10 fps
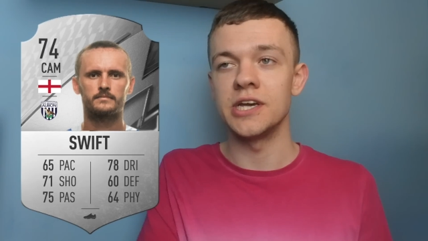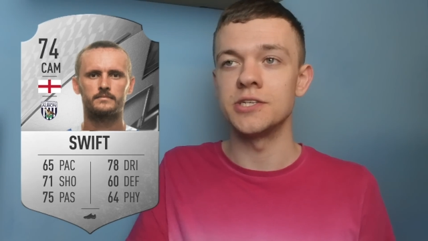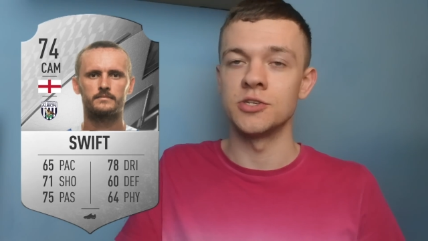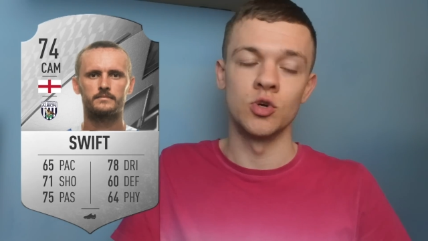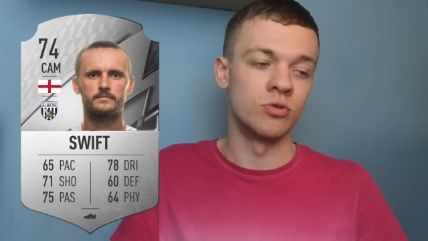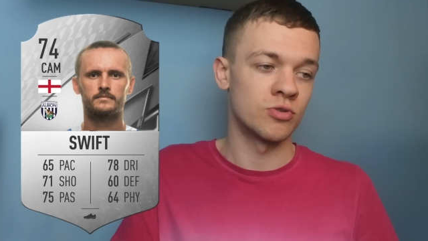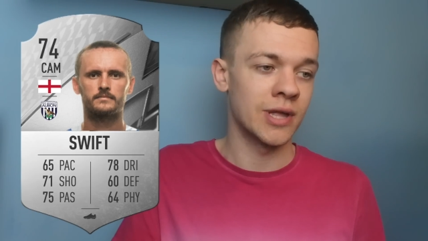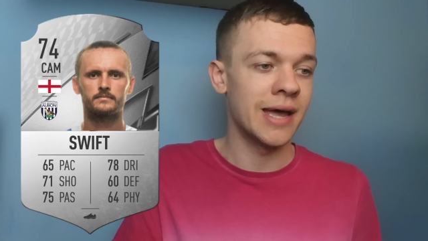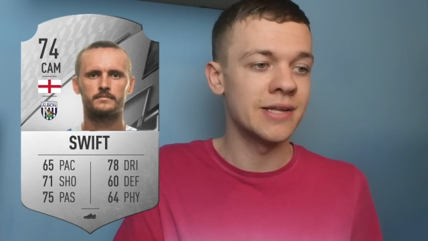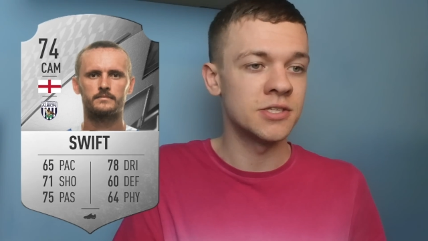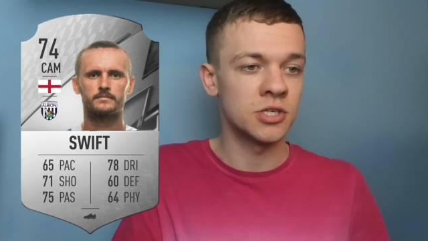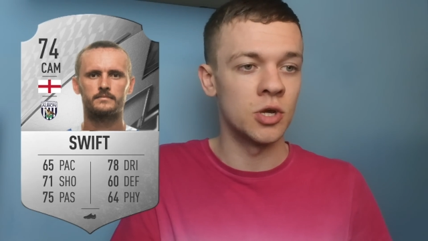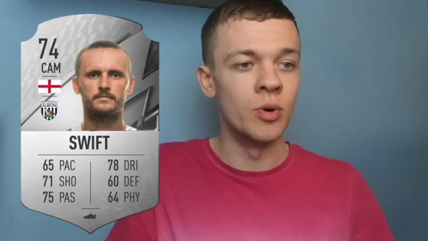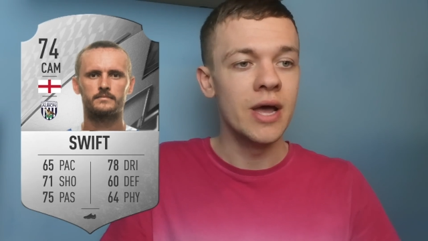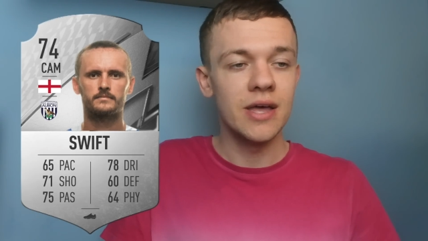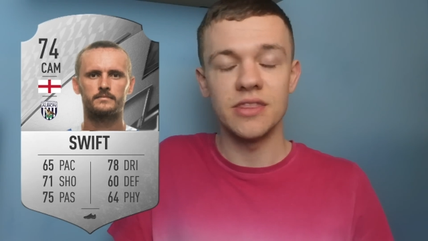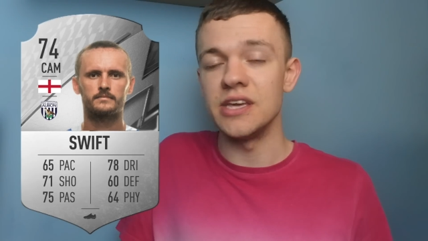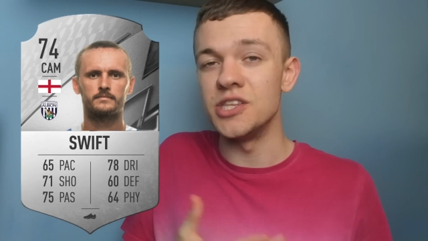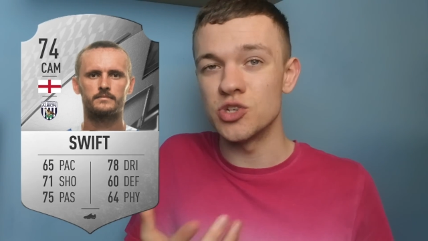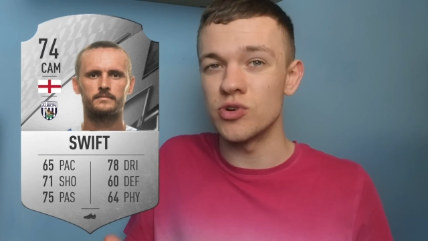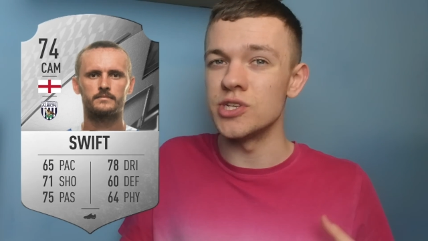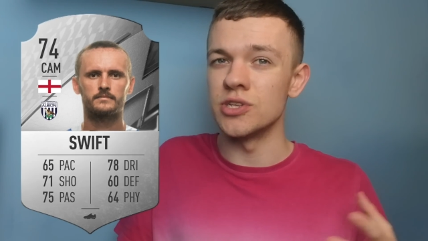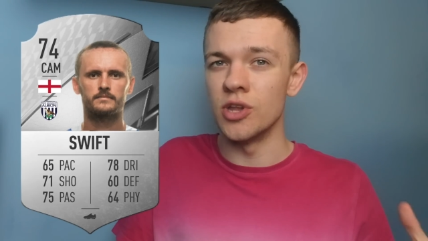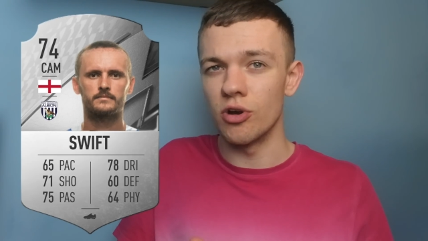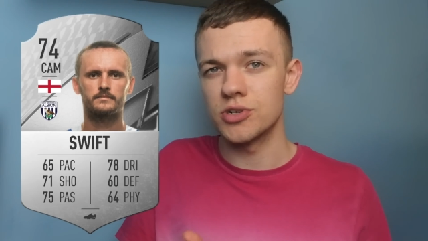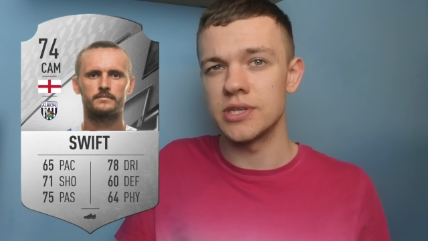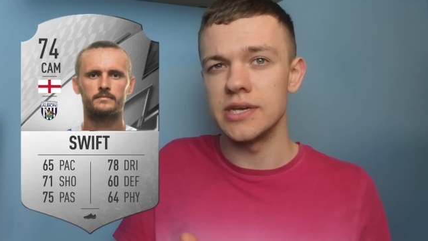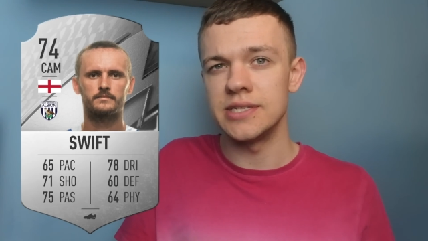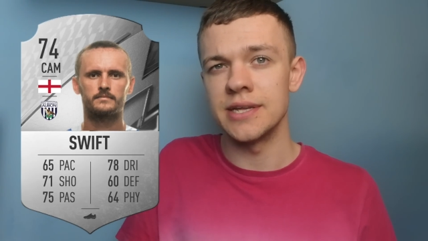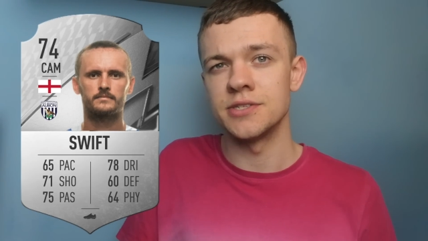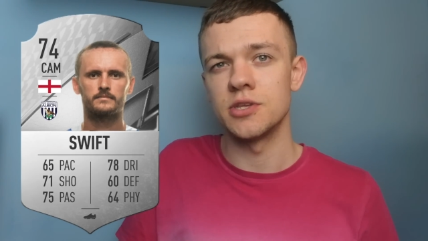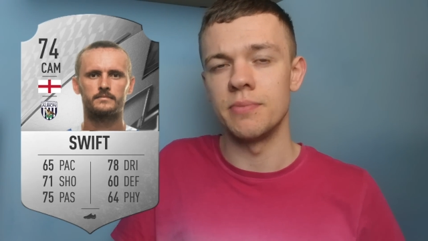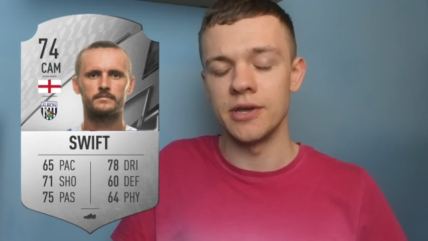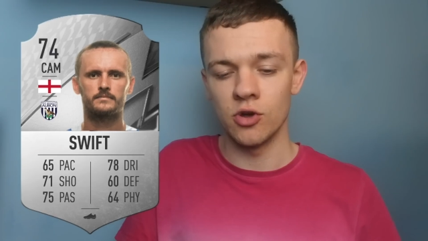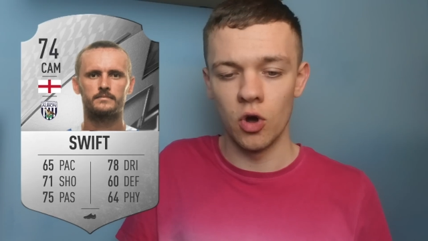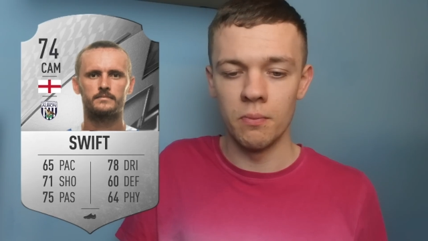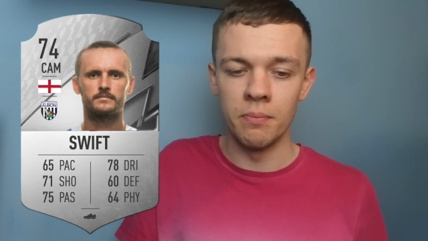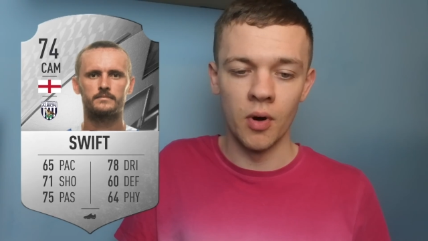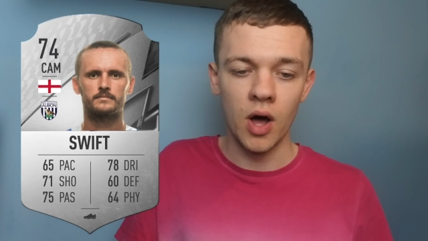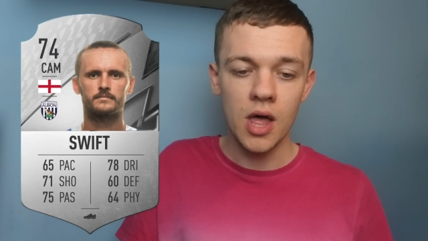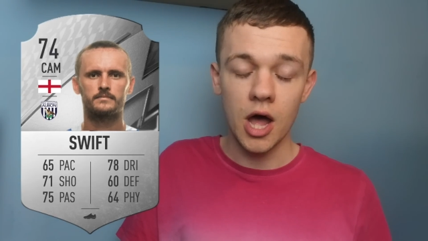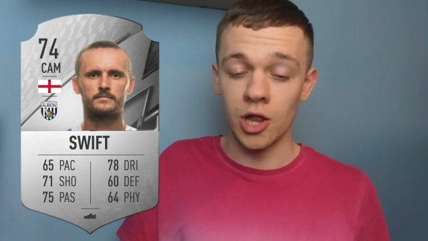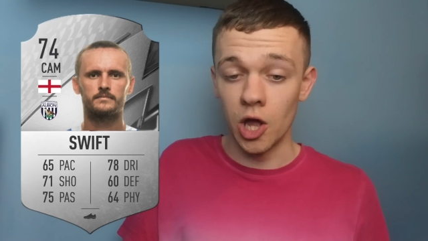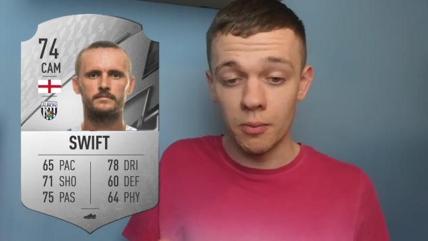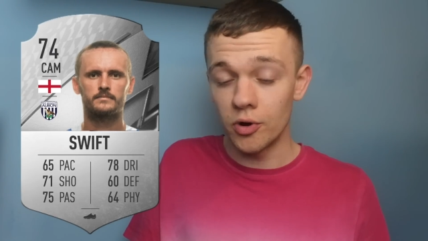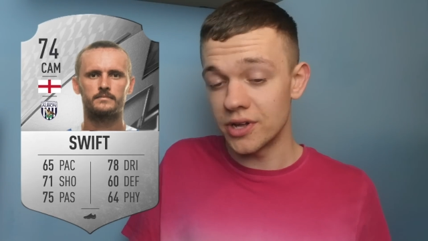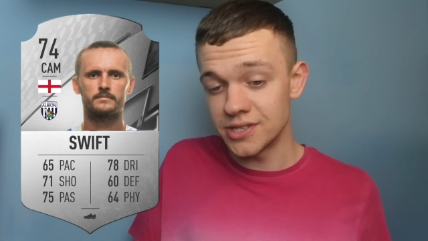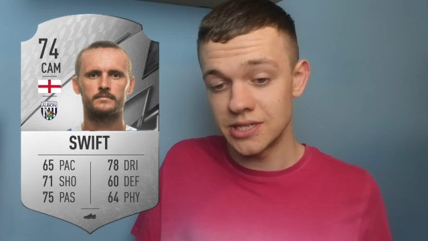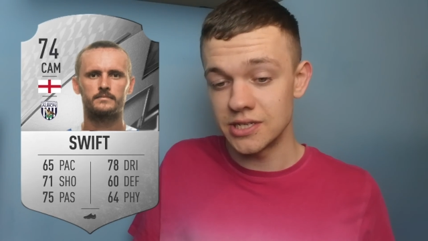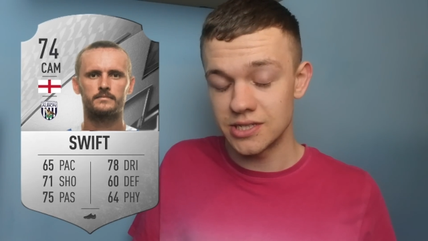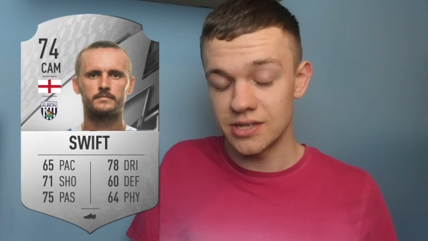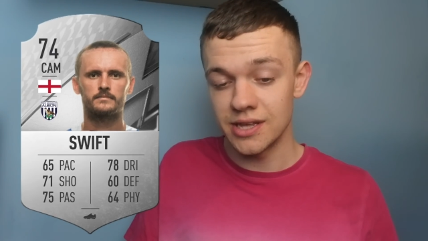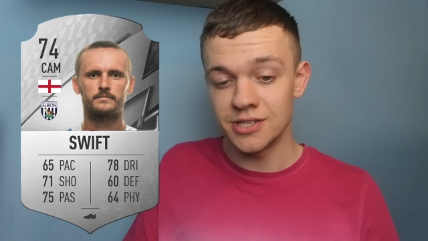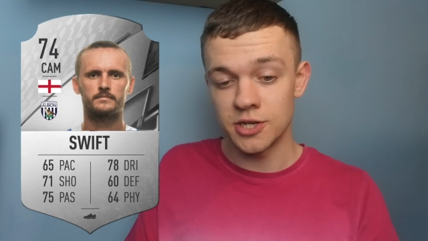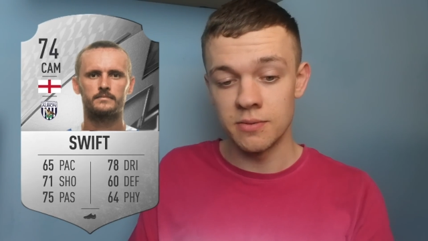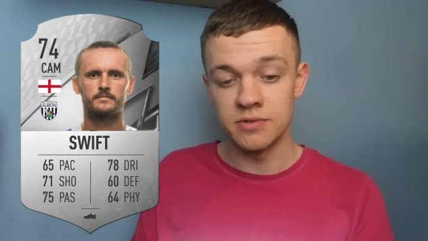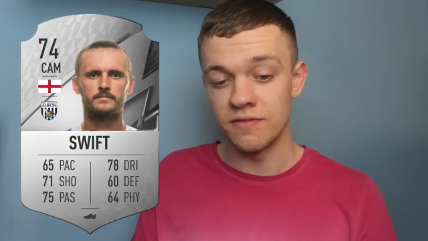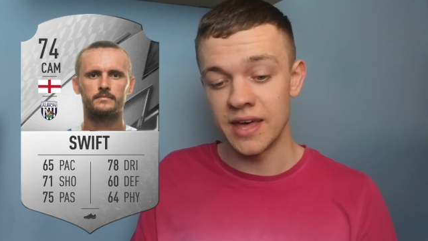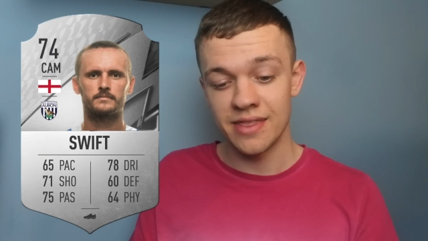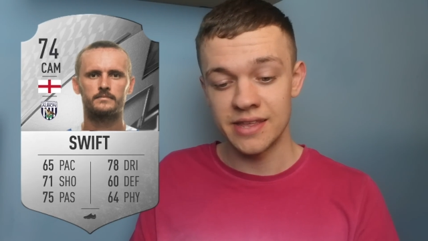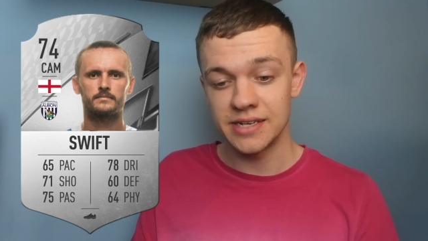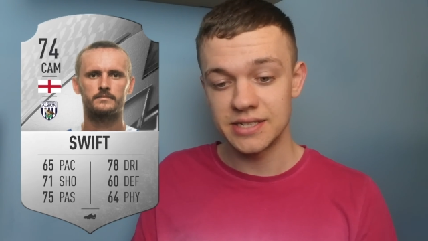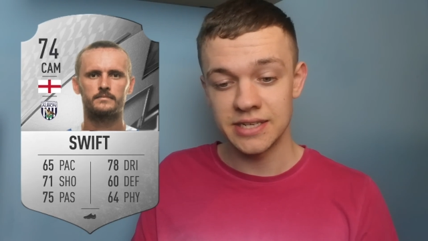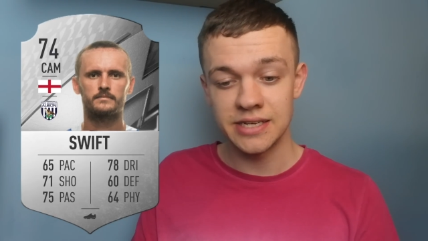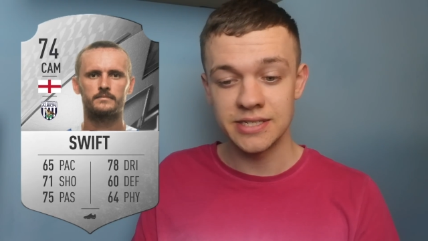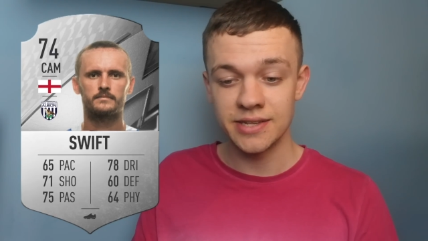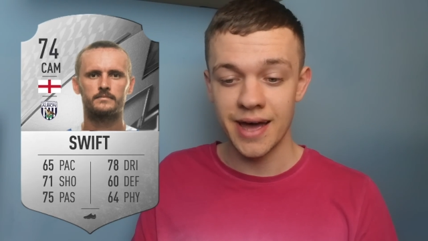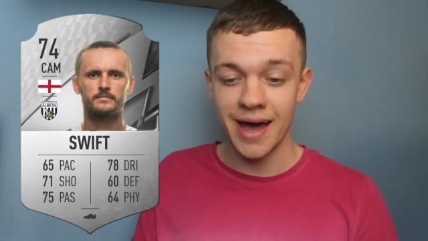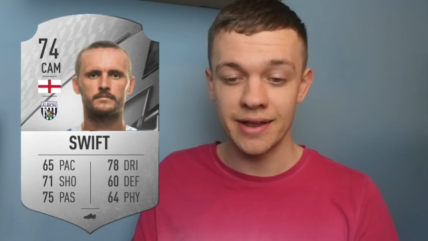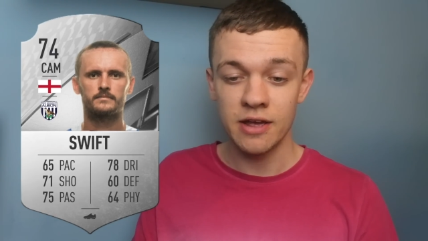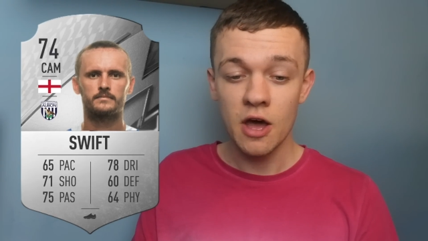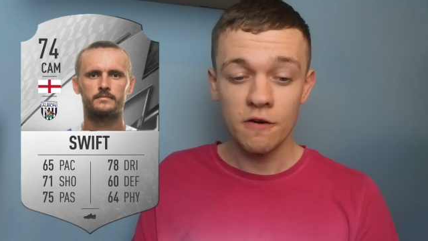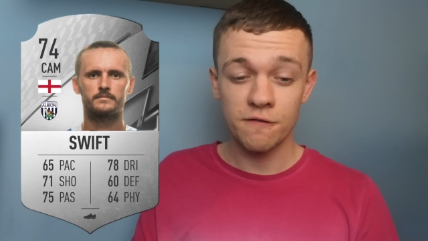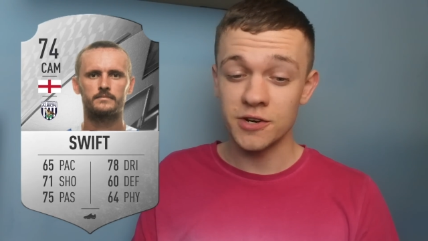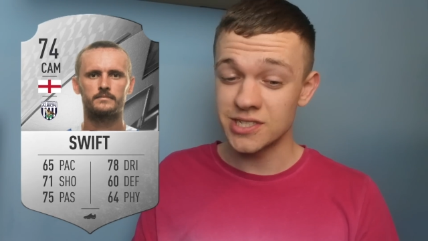Speaker 1: years has always related to the injuries and knocks that he tends to pick up, but a lot more consistent in terms of that this season. And for a